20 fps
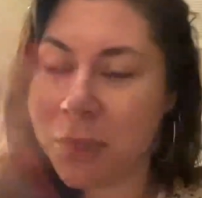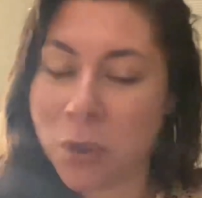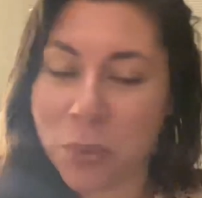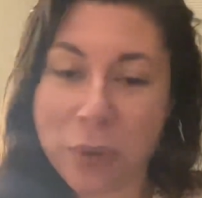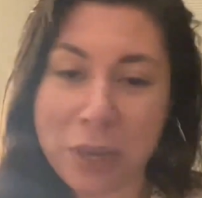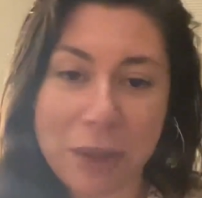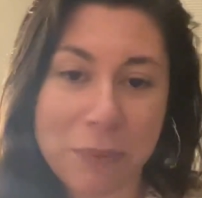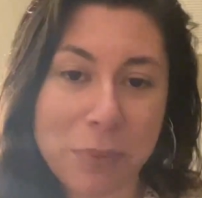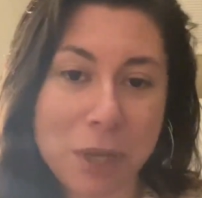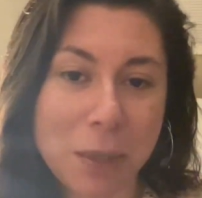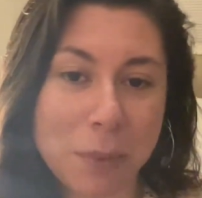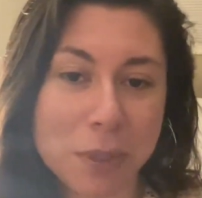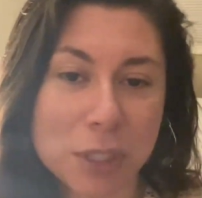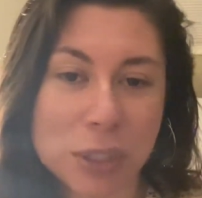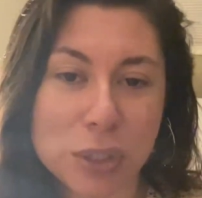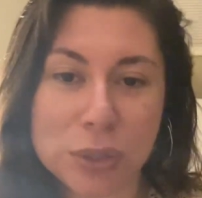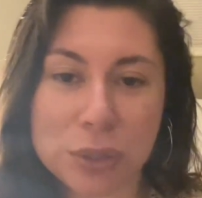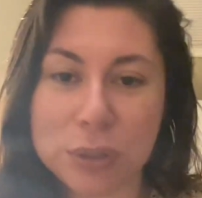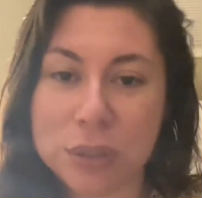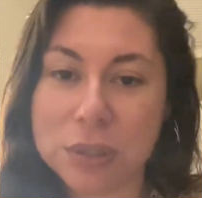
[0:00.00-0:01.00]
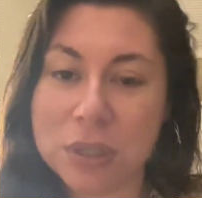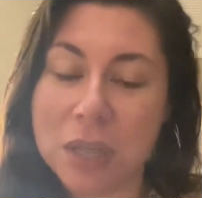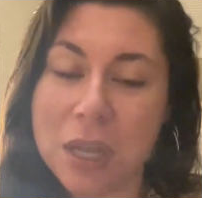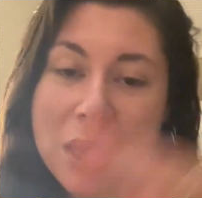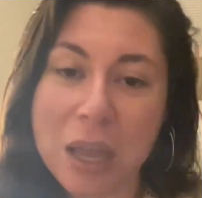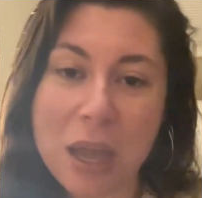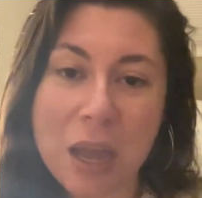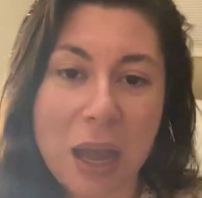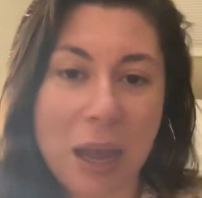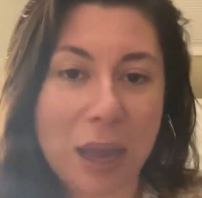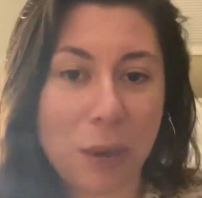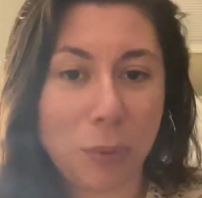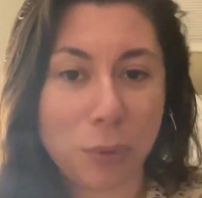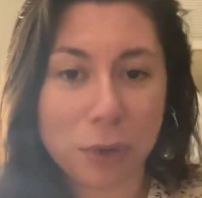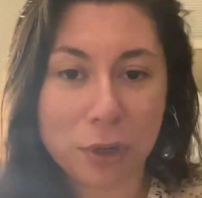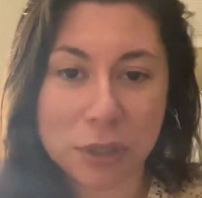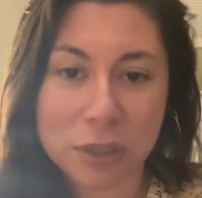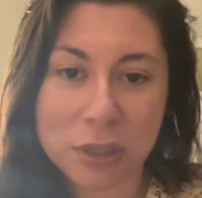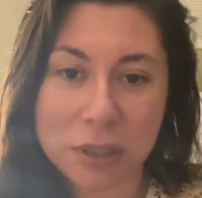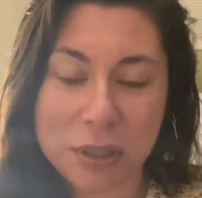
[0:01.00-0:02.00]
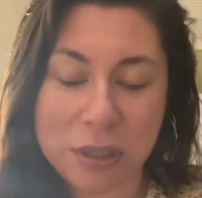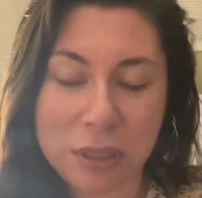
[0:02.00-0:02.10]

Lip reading: We have public school. I work,